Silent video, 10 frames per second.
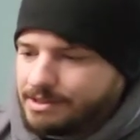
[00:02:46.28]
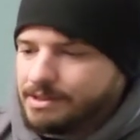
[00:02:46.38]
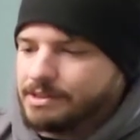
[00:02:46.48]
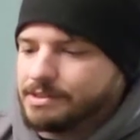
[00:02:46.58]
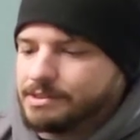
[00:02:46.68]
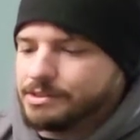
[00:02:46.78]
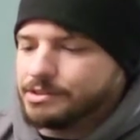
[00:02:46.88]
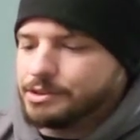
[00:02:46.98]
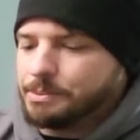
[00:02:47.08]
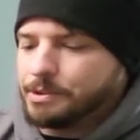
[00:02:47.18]
This is
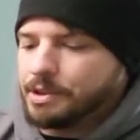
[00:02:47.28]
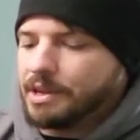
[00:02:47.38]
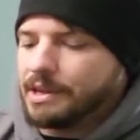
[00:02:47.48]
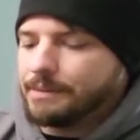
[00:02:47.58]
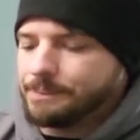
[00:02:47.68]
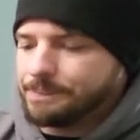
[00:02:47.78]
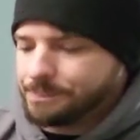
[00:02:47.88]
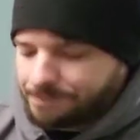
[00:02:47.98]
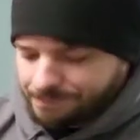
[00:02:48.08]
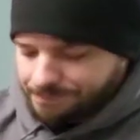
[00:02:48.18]
super light.
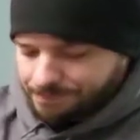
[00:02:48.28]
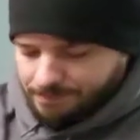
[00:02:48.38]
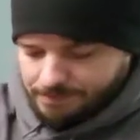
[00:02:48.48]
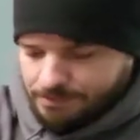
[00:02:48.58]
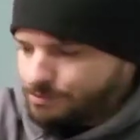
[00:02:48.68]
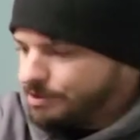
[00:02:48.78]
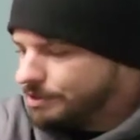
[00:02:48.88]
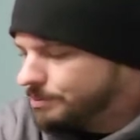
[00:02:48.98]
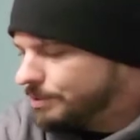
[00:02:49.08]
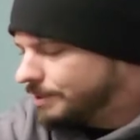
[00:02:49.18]
That
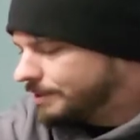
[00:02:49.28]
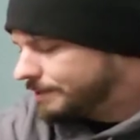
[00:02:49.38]
could work.